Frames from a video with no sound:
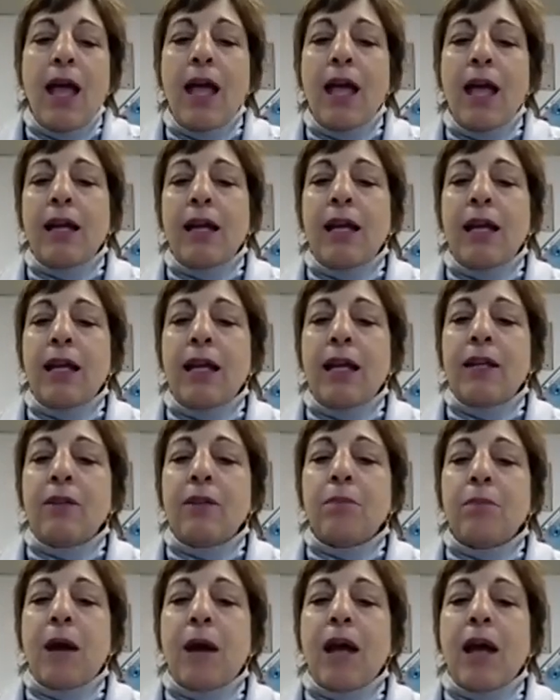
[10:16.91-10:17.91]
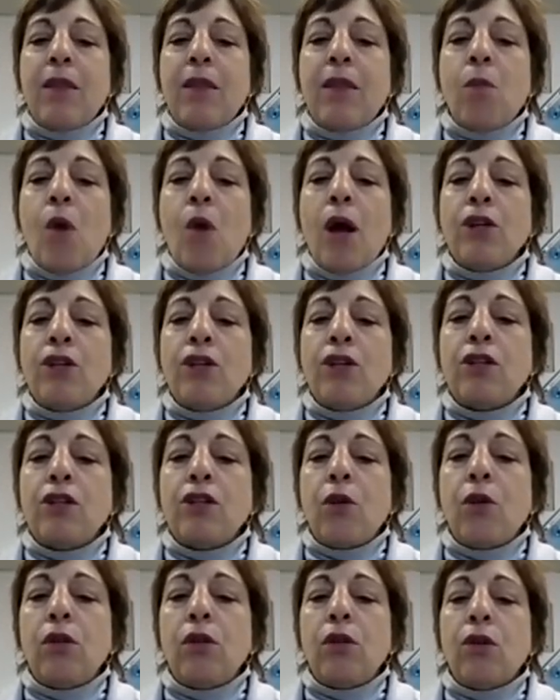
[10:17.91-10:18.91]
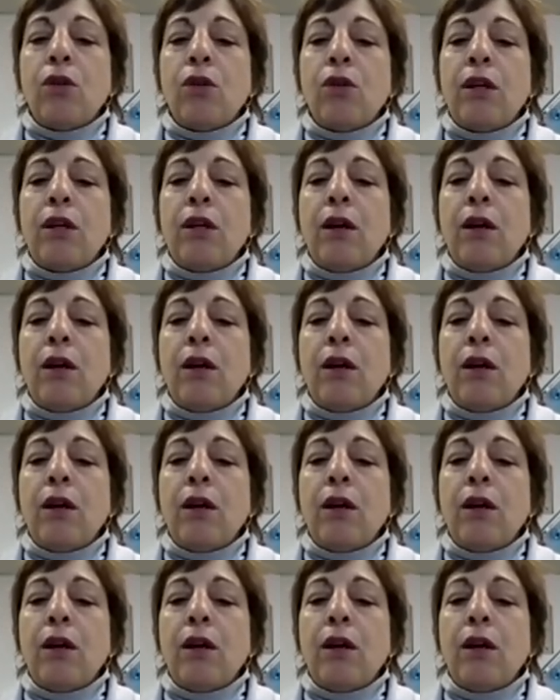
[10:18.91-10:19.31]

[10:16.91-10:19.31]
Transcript: And it is by the Watch Know Learn